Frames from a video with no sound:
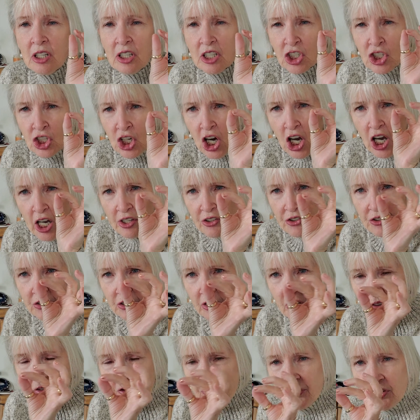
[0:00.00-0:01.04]
dots
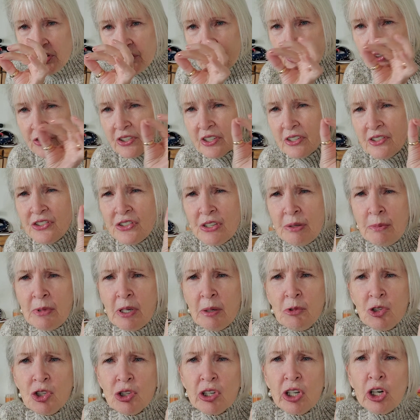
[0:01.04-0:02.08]
of floaters, because
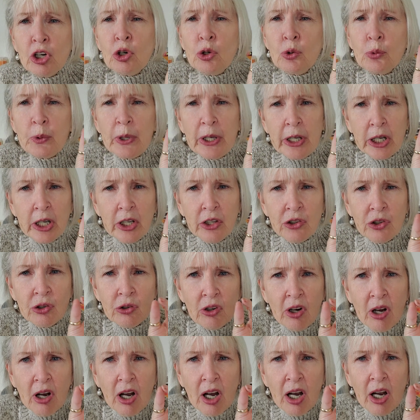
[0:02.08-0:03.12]
sometimes you get grit in your
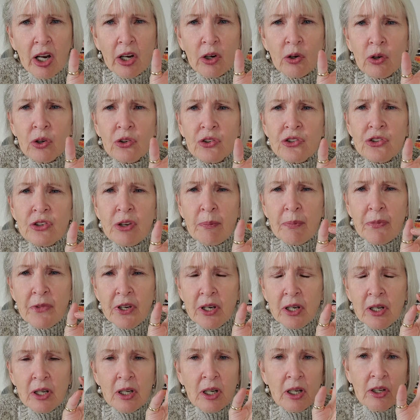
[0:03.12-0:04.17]
eye or
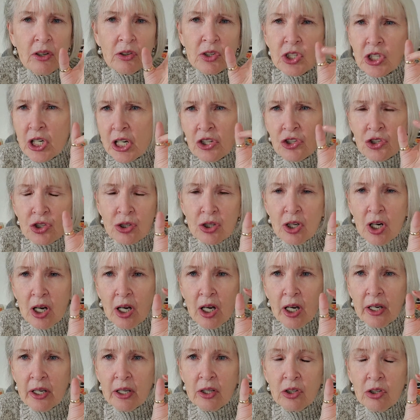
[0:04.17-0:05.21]
something irritates your
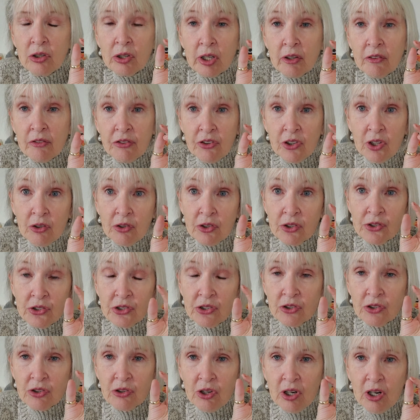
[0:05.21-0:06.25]
eye and you get floaters
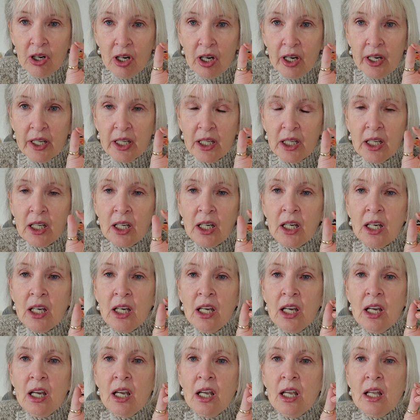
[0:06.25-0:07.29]
in your eye.
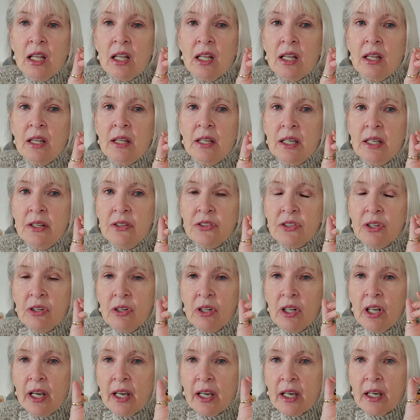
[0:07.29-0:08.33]
These are
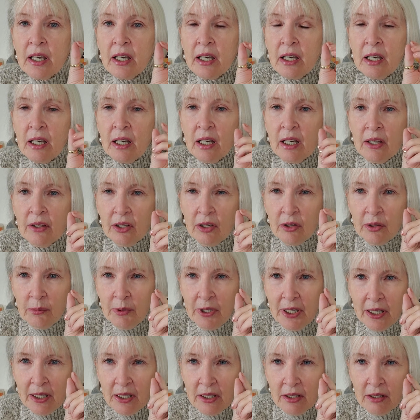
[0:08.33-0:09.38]
like, the only
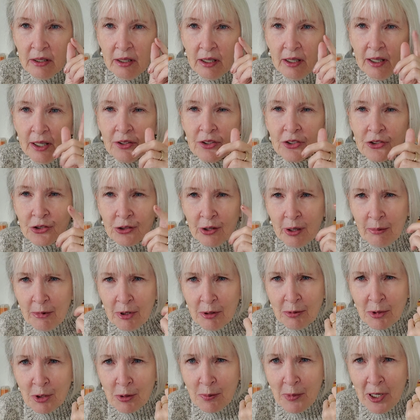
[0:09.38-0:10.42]
way I described
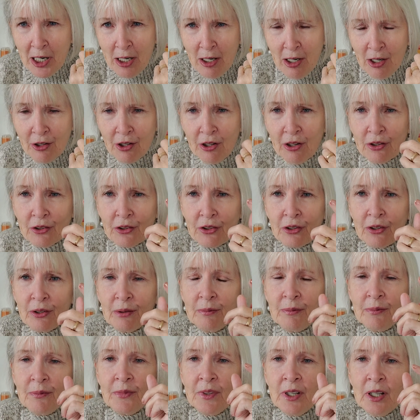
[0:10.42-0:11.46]
it to my eye doctor
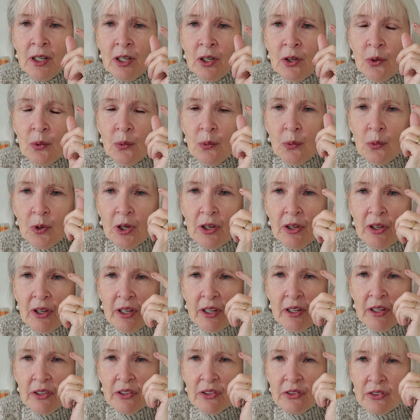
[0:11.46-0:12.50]

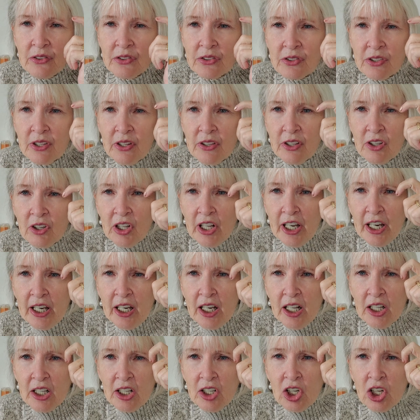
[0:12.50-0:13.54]
they're like
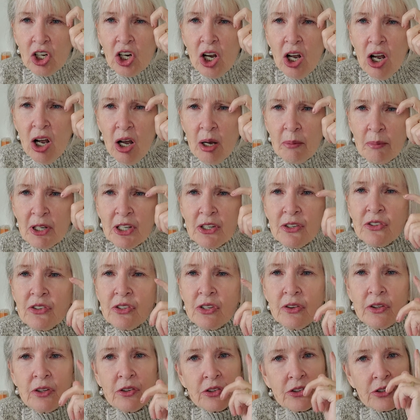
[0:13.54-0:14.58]
little commas,
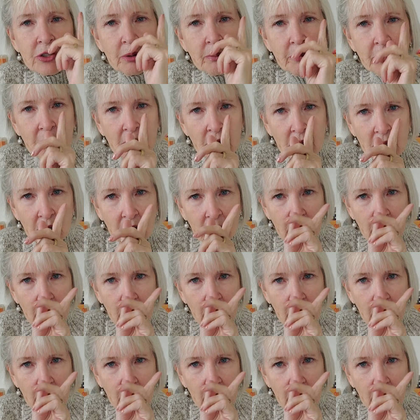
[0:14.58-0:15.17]
and there's some that are